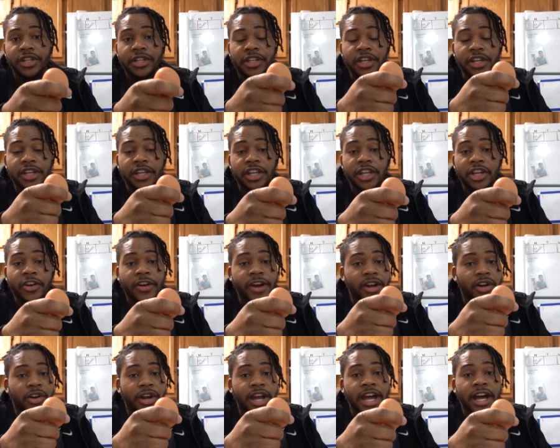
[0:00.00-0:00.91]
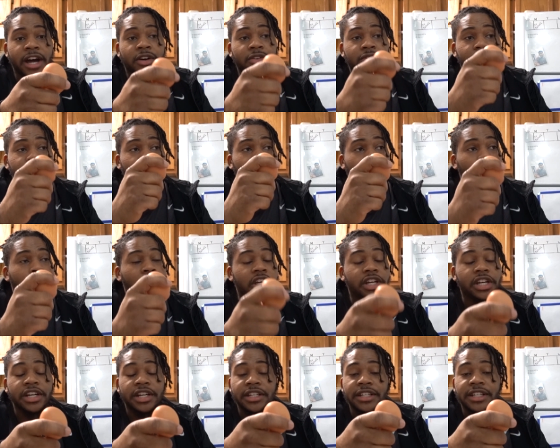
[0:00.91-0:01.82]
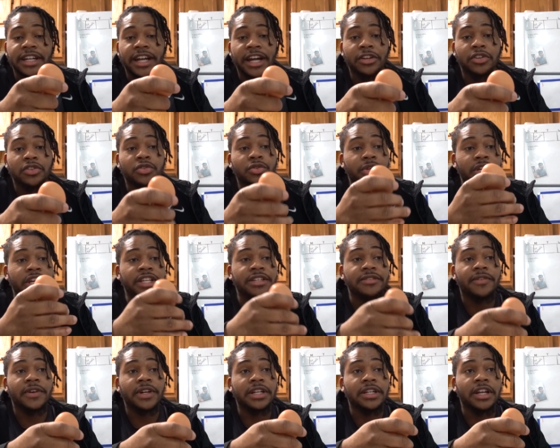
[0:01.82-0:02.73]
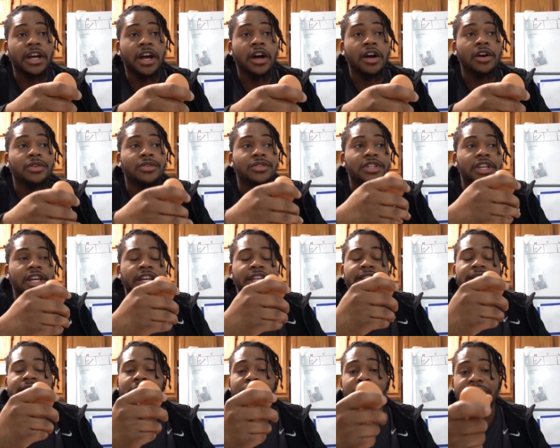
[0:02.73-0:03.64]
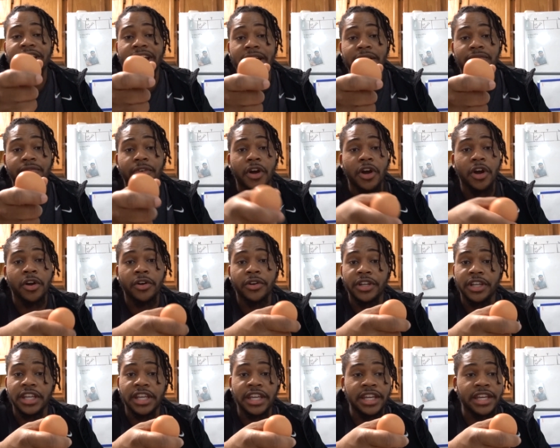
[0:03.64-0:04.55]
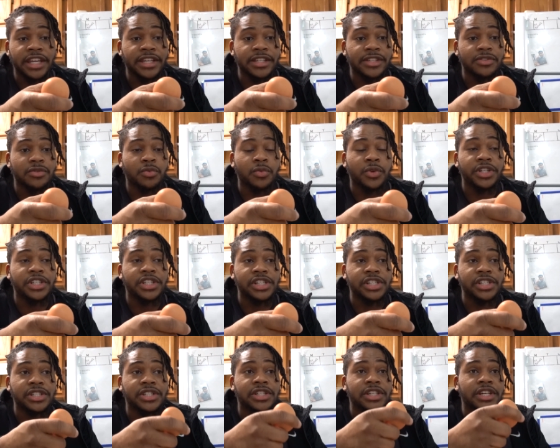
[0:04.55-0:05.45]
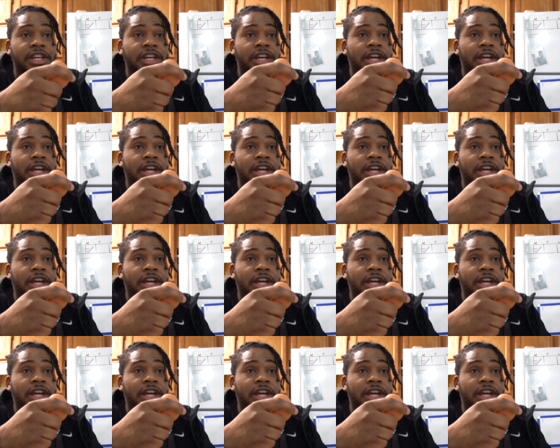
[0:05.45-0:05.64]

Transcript: the cooking here at our house. The only cooking that I do is for the dogs and sometimes for her and the kids, which is